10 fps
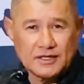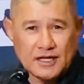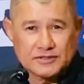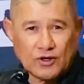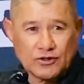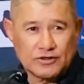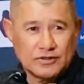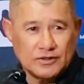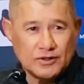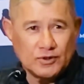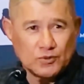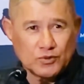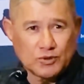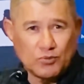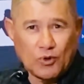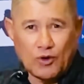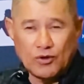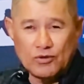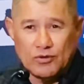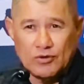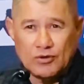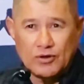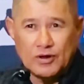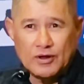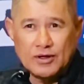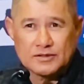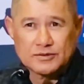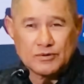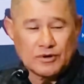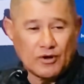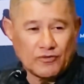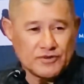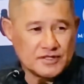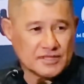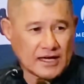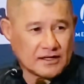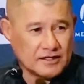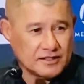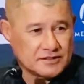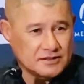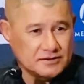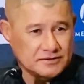gets honored with more of these accolades.